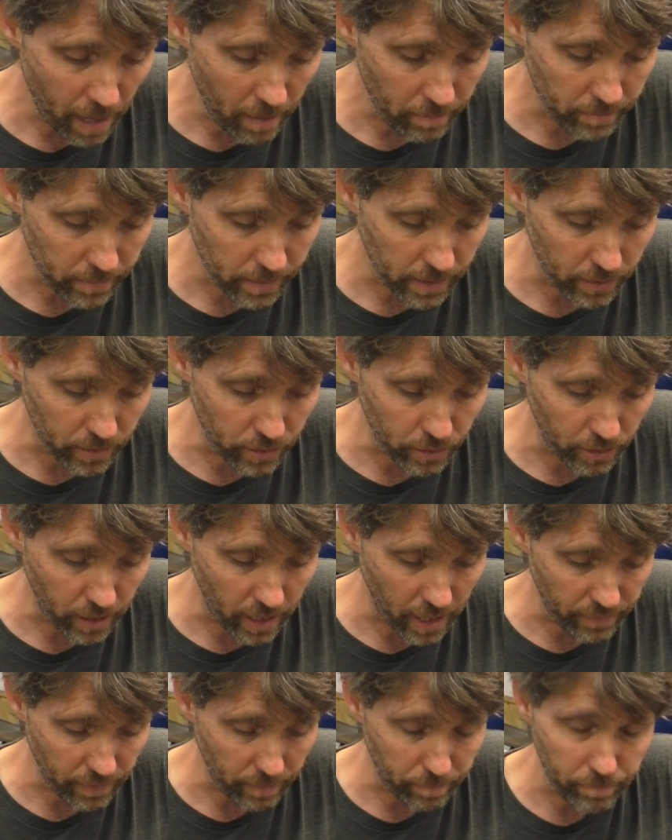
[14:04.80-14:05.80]
pumps can sort
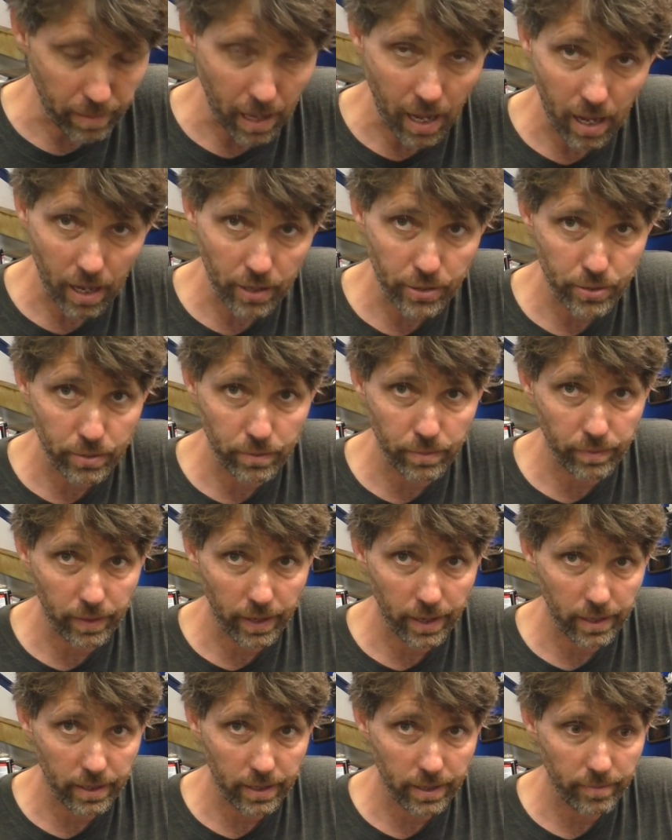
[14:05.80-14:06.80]
of have a partial
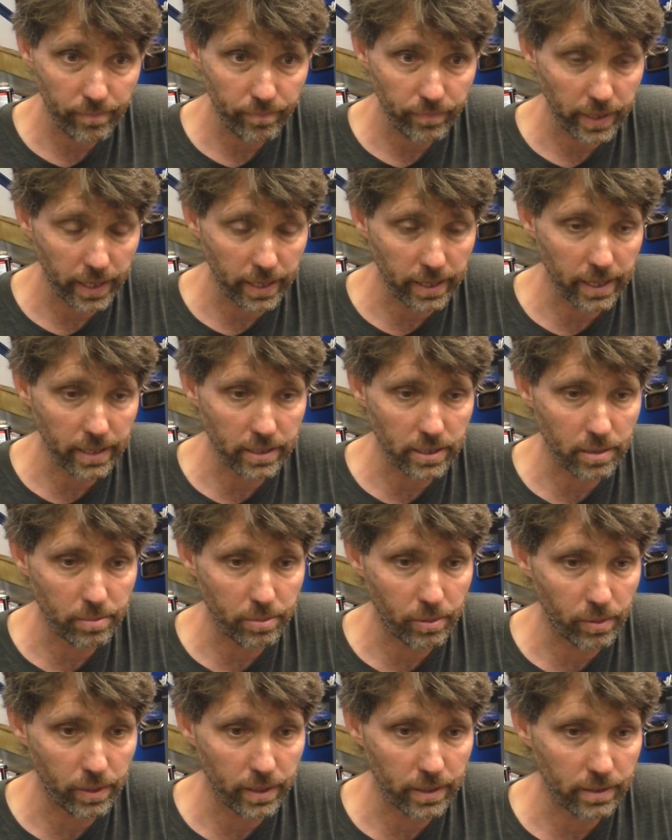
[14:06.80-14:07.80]
failure. They can get to
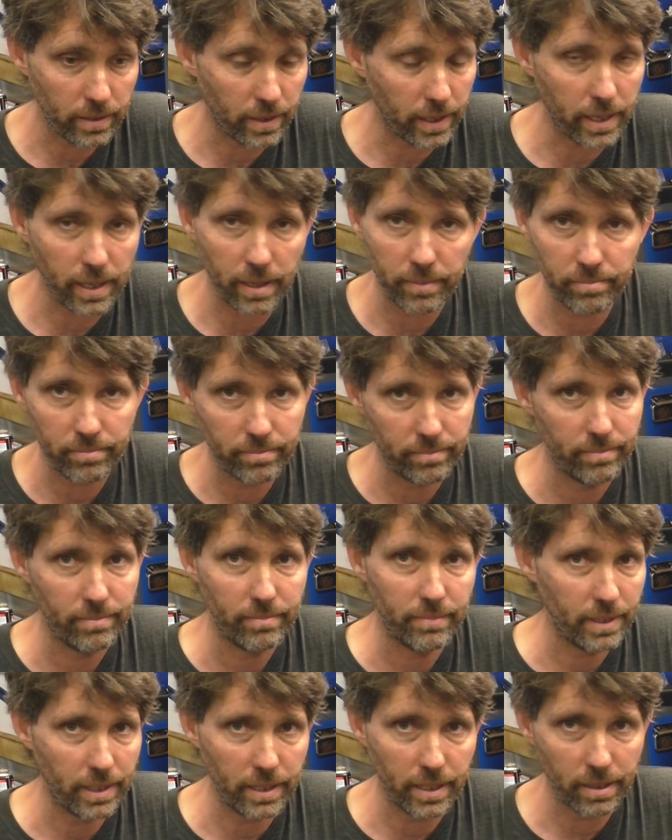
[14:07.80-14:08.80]
the point like a
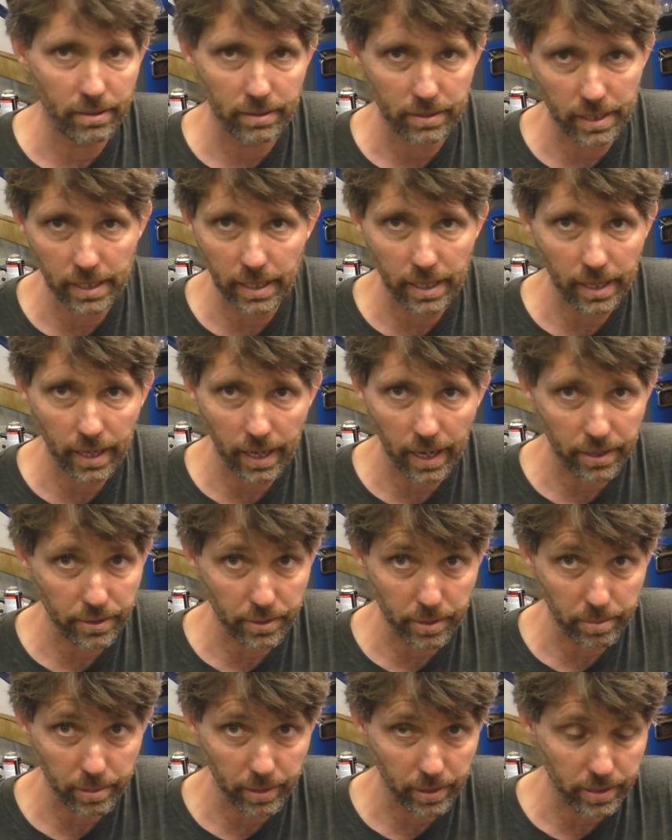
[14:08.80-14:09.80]
Dickey
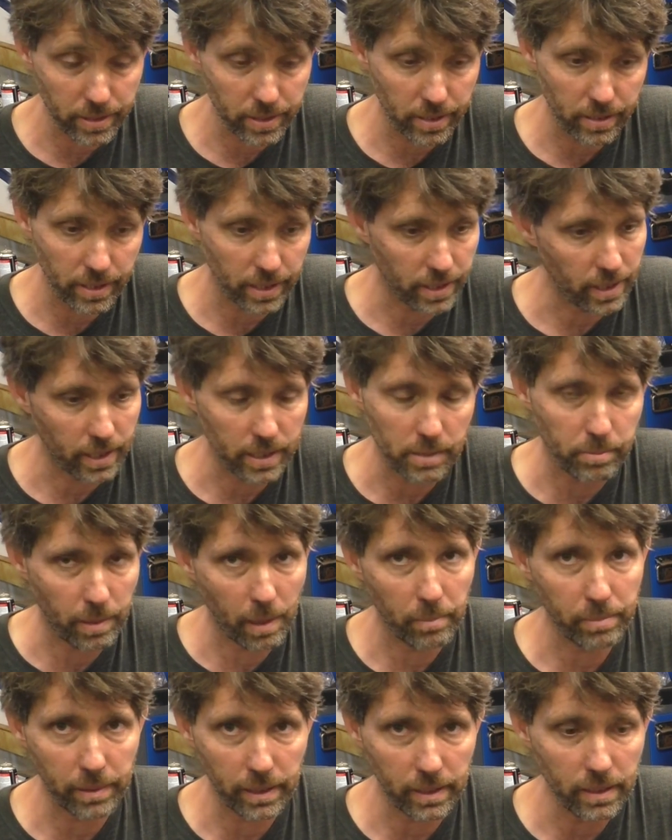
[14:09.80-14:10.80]
Hard on a person that it's
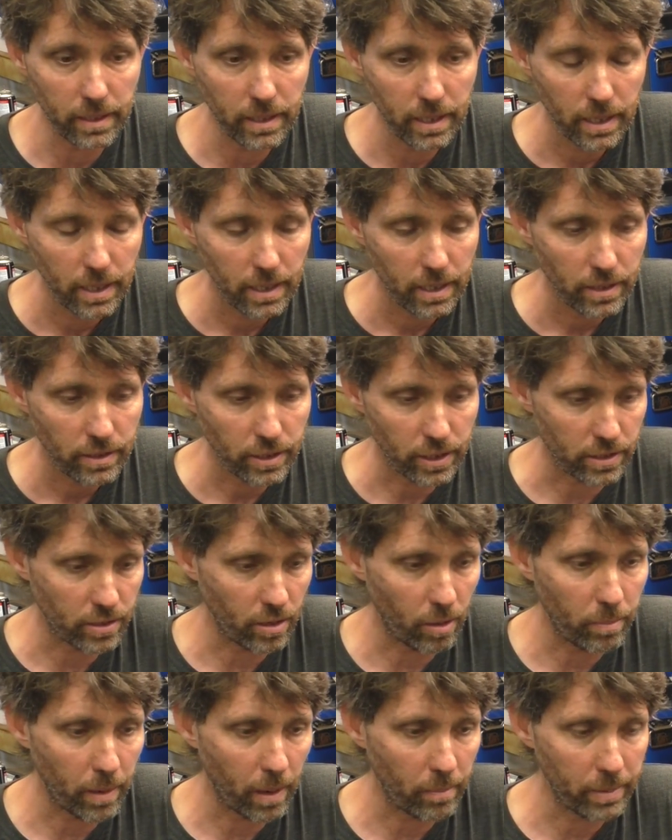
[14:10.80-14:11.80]
pumping,
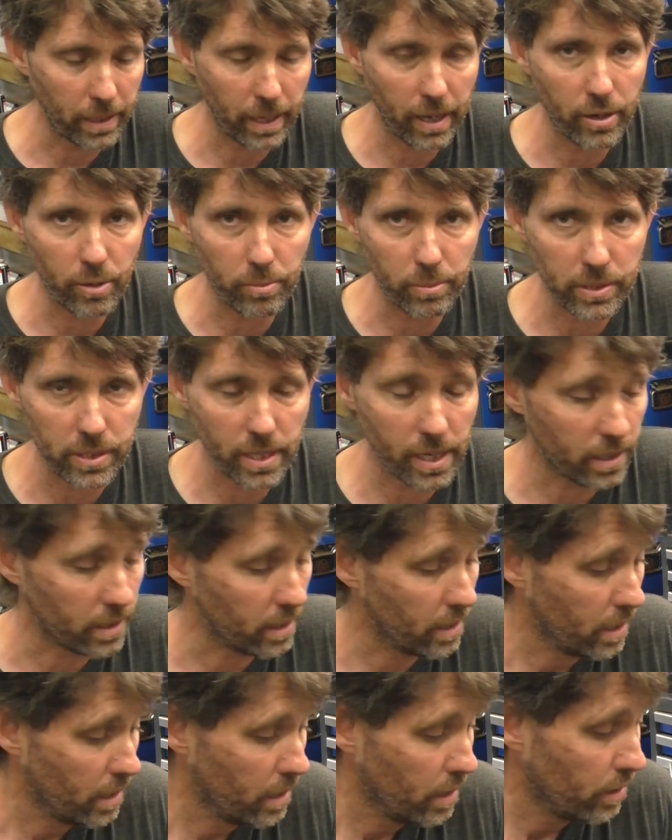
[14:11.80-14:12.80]
just not pumping
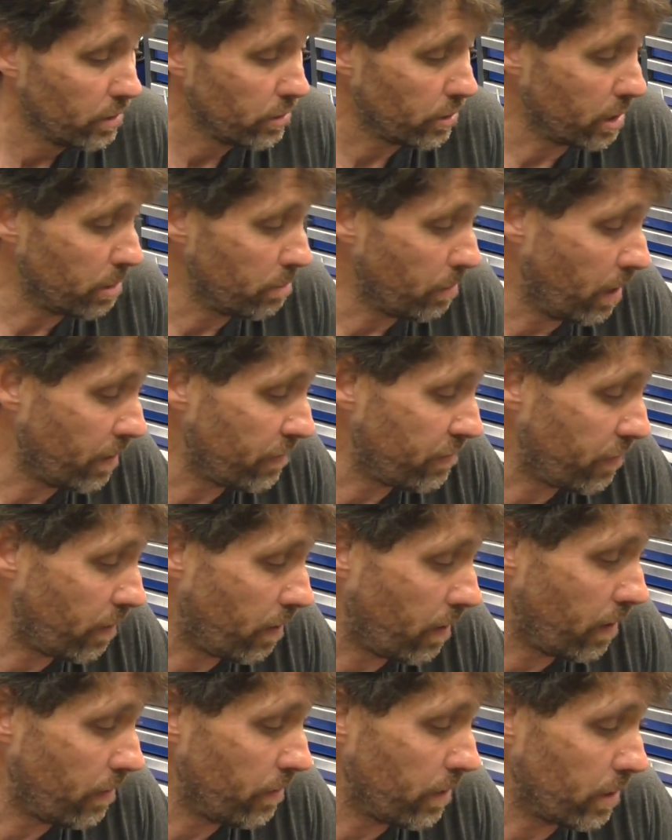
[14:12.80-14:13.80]
100%. So you might
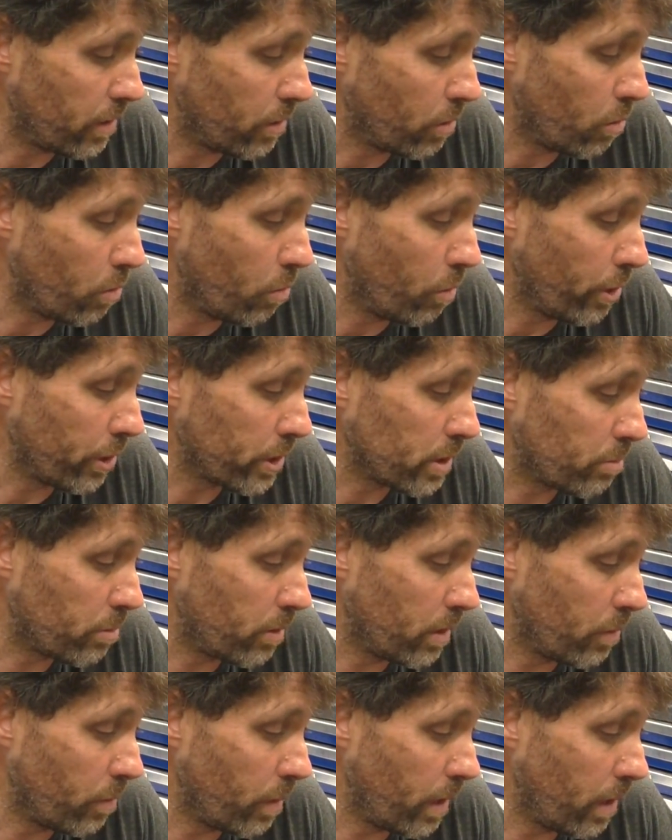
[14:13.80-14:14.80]
find that it all works
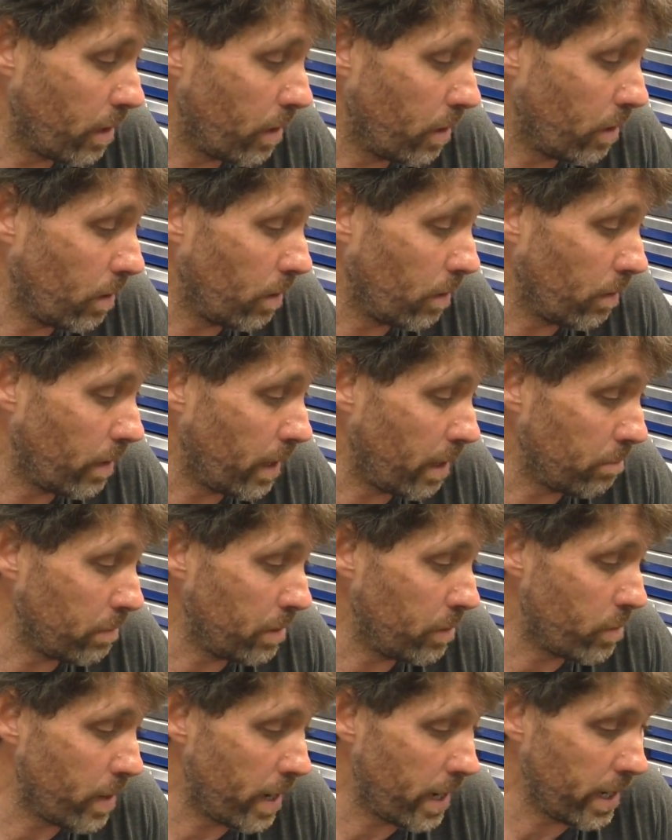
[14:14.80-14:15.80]
pretty well at
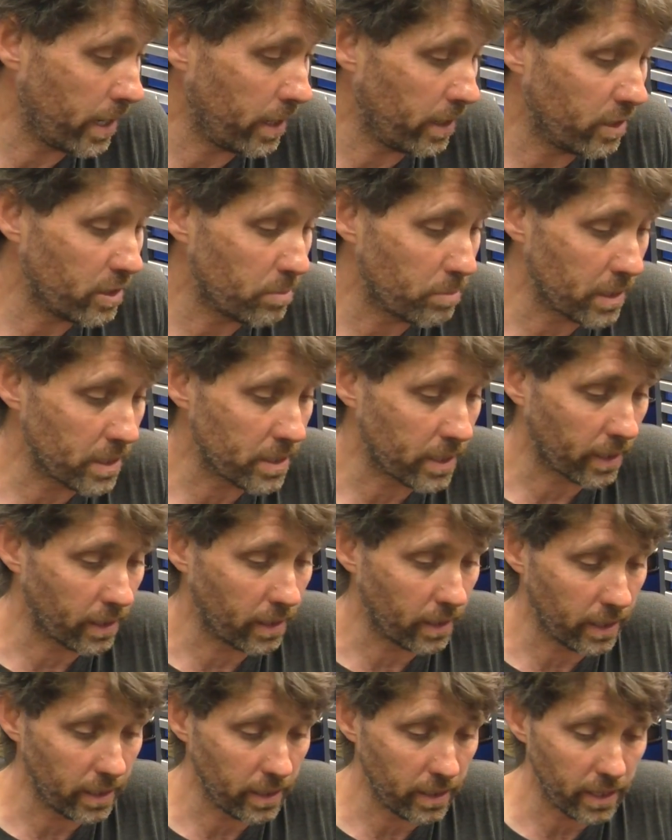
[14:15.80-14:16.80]
mid-range, but
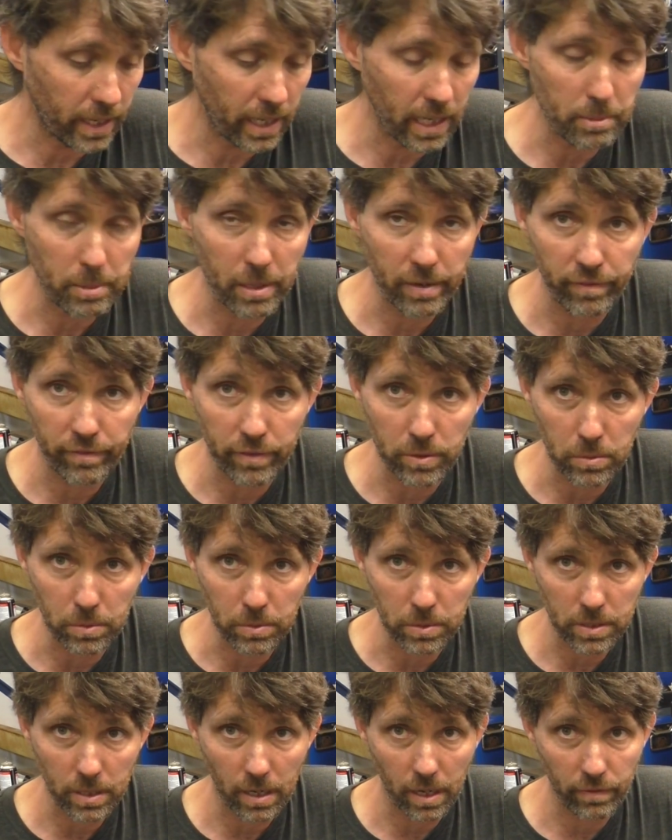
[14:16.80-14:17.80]
suddenly you're getting a bit of
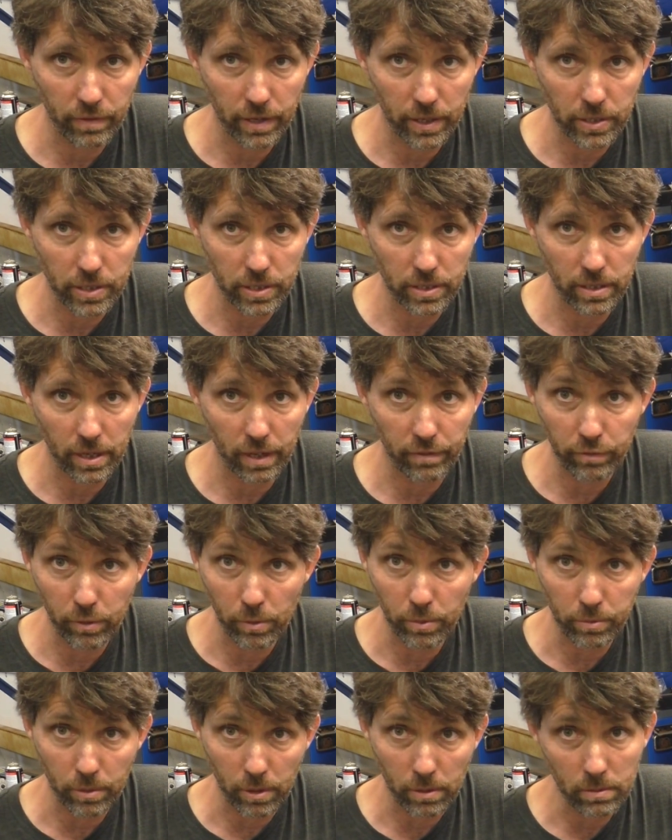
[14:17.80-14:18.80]
fuel starvation at
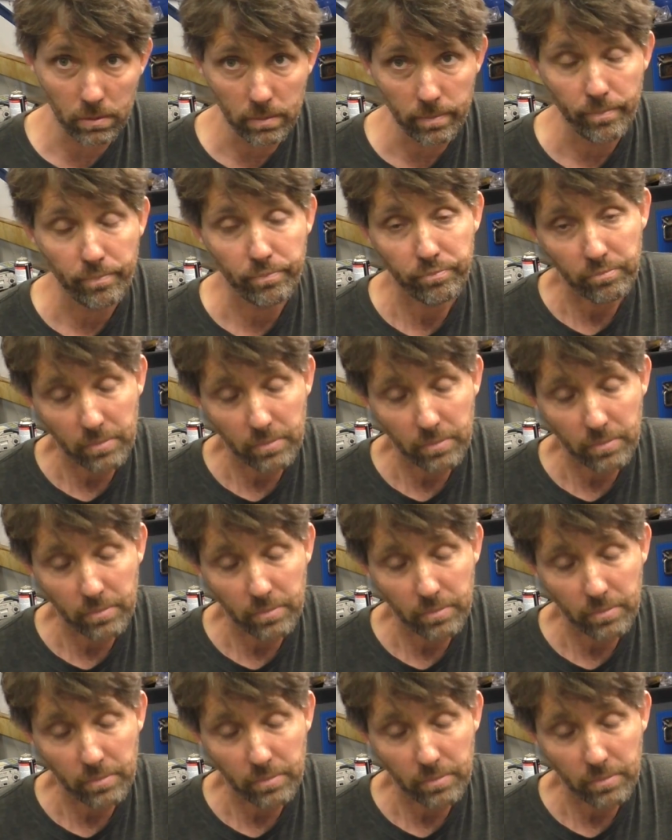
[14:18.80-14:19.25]
full throttle.